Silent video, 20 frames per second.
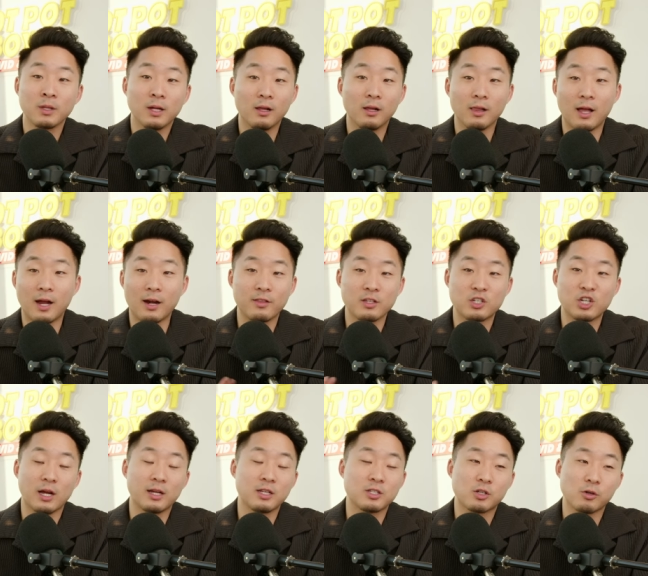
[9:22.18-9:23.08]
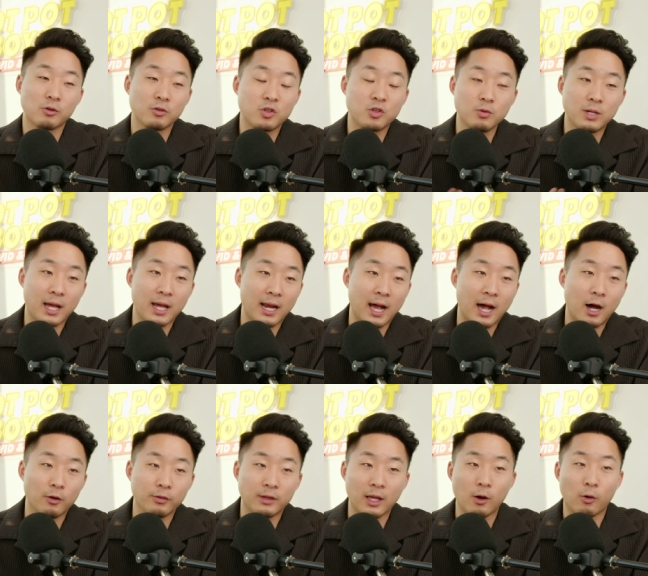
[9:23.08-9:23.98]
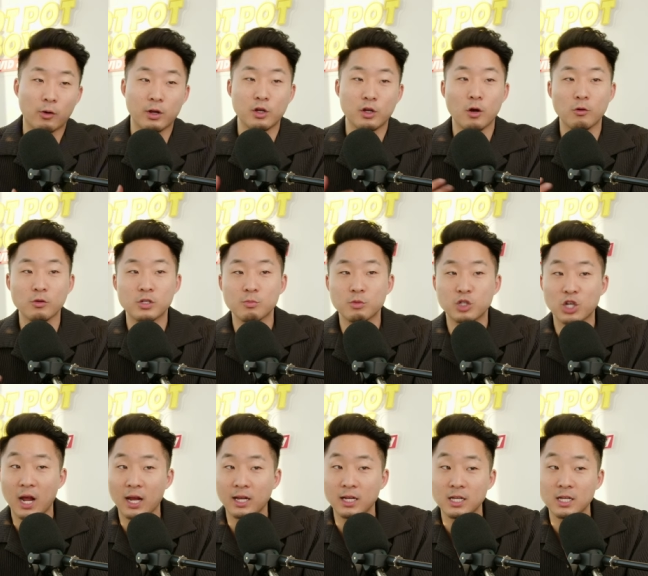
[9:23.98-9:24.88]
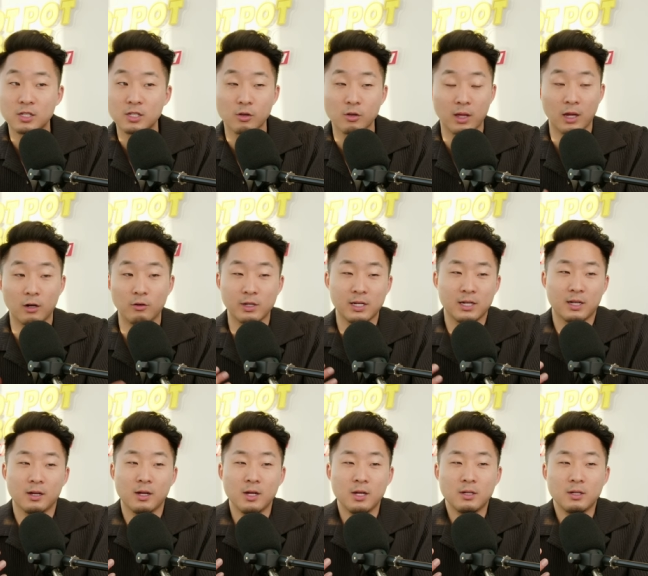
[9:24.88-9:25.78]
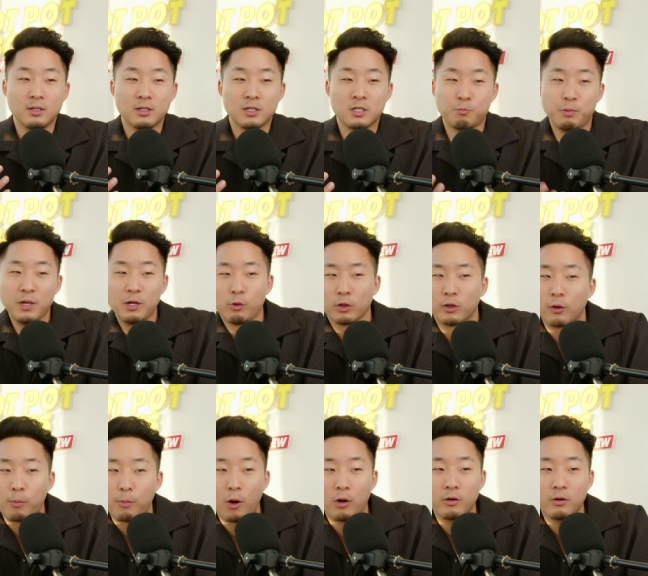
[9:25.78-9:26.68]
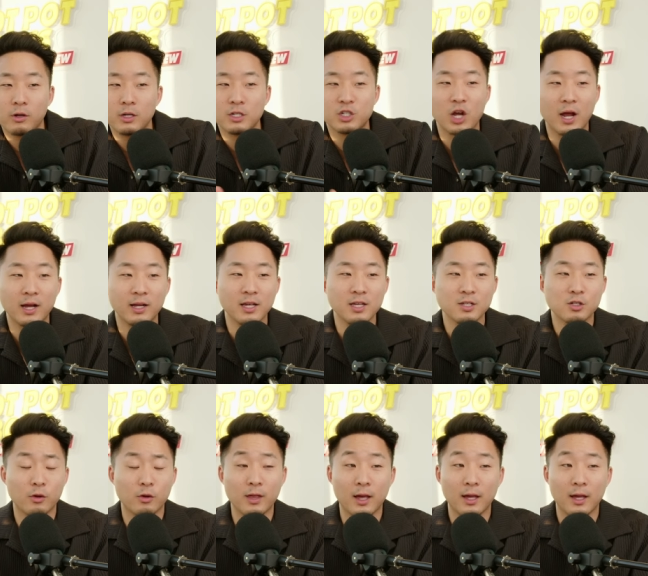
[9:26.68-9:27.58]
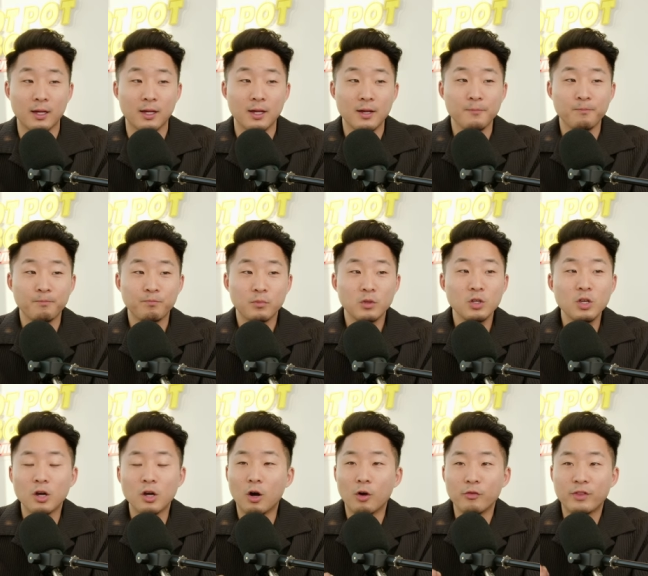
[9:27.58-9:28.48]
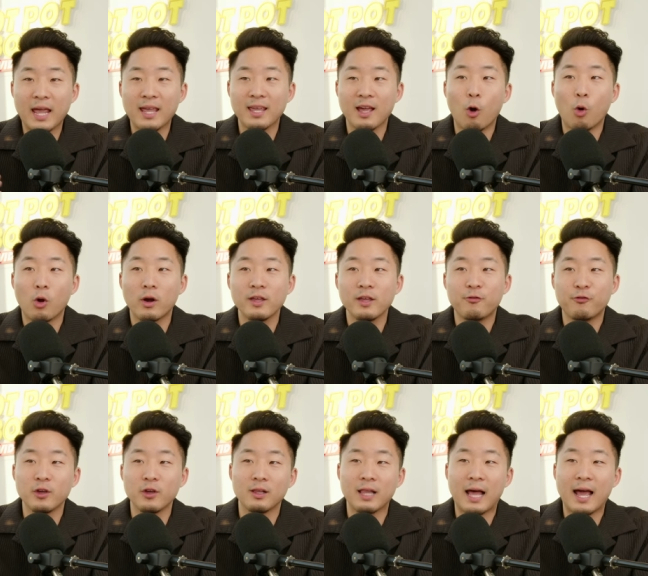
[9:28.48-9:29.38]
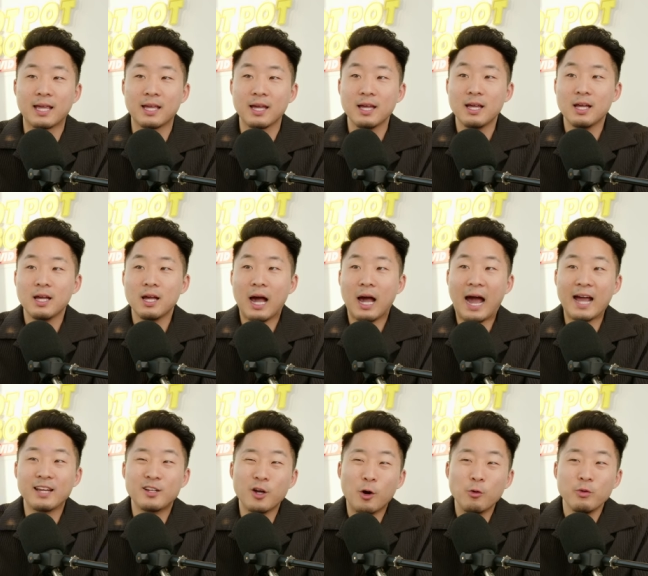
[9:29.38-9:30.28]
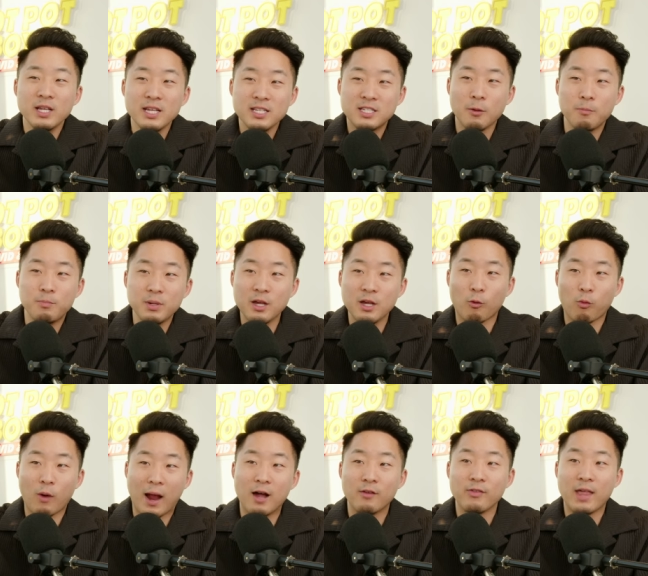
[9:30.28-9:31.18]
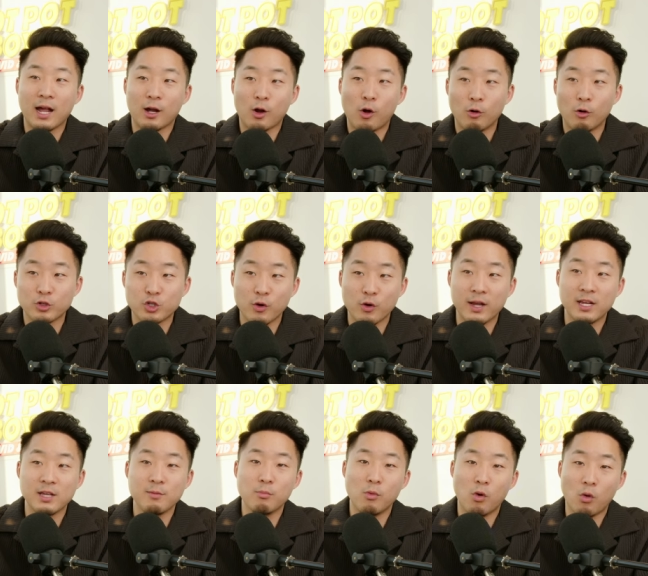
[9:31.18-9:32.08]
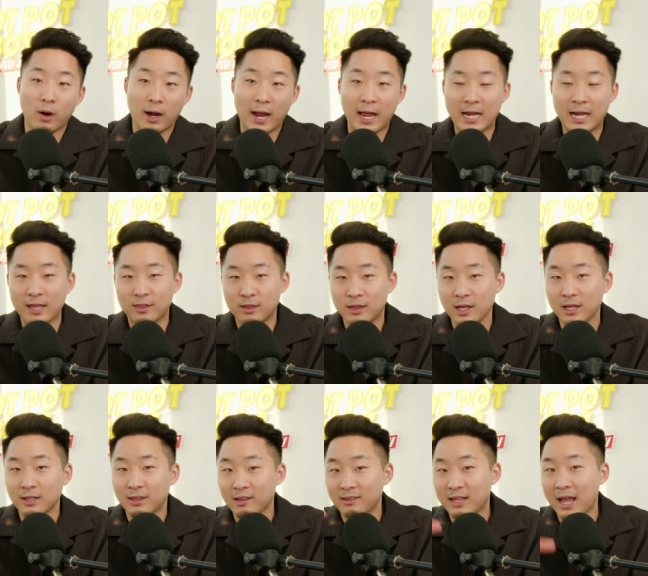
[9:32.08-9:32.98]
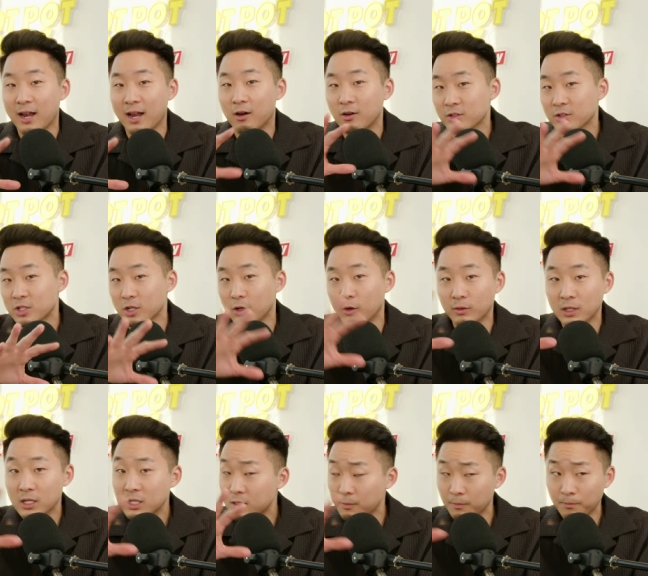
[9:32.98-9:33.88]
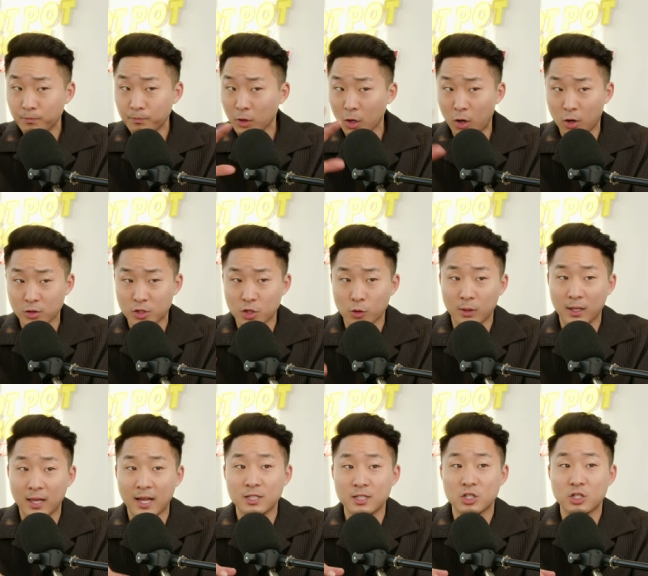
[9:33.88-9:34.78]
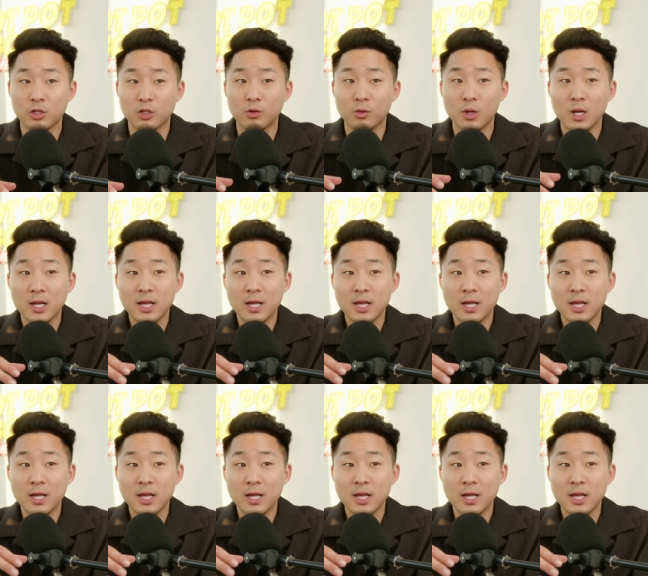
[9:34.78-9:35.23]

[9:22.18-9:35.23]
a lot of the Chinese girls who date out, they already know some Chinese, so they don't need to speak with their partner in Chinese, or they, you know, they already feel like I don't need to be around that culture anymore. And I think that this also relates to